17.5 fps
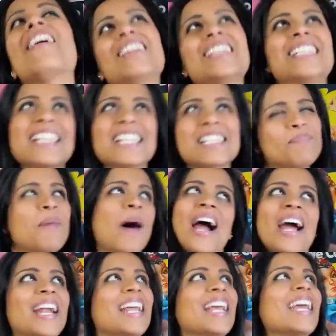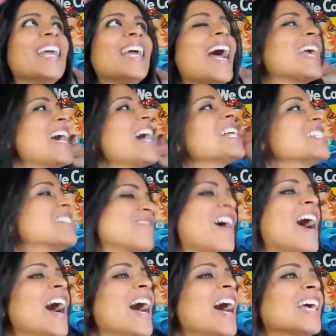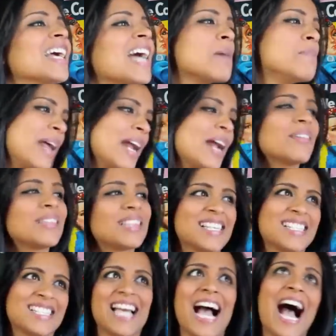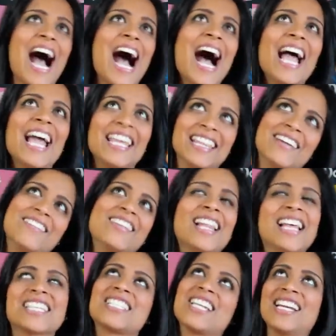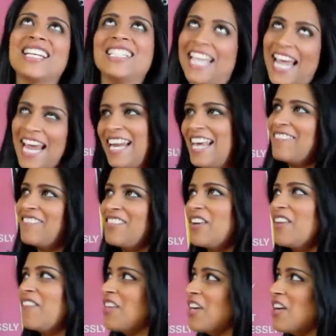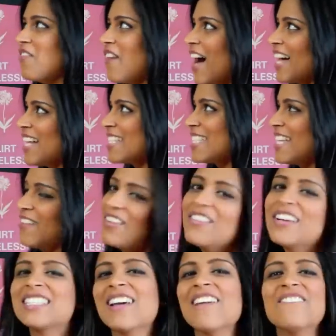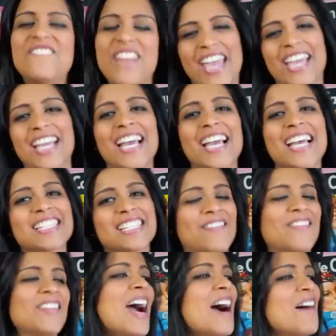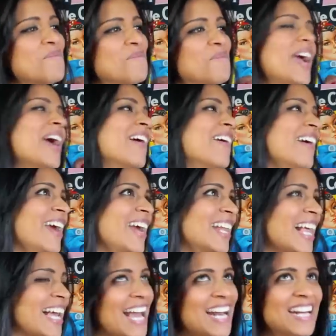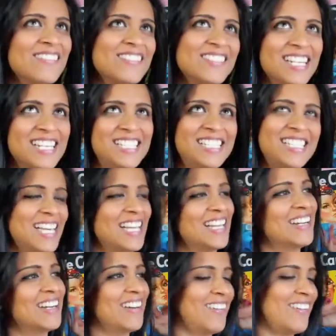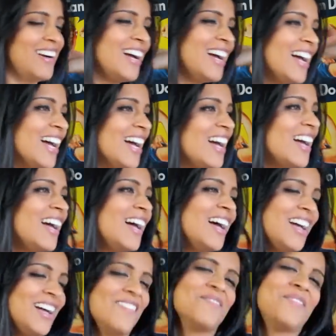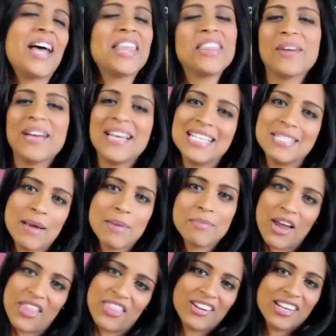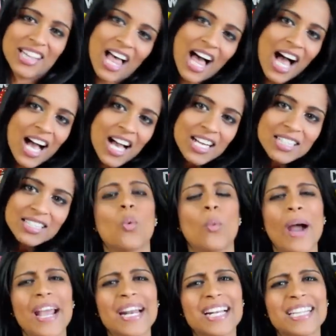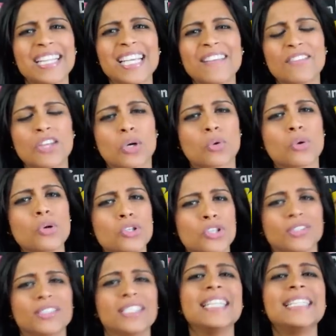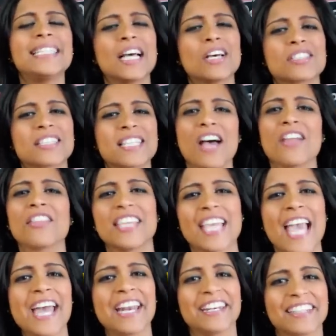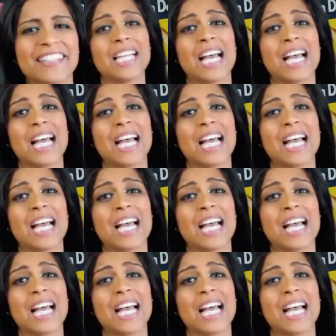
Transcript: I went to this party, I got drunk, I made out with this guy, and then we like started dating for a few months, then we went to Vegas, and then we got married. Like, I don't know what to do. By the way, he's my brother-in-law. Way to leave the crucial details till the end.